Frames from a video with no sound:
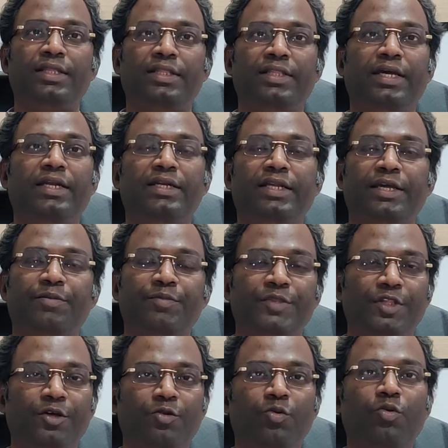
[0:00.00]
that time
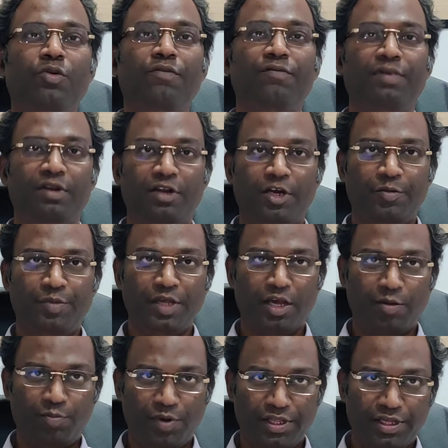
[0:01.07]
the rule will not be
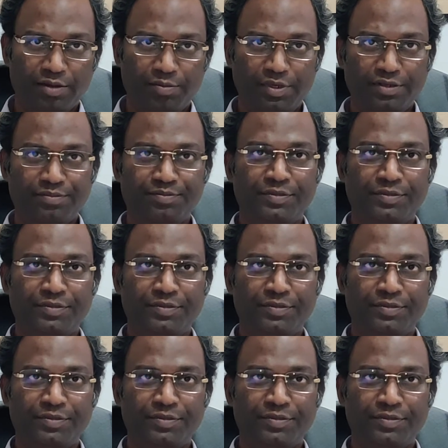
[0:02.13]
applicable.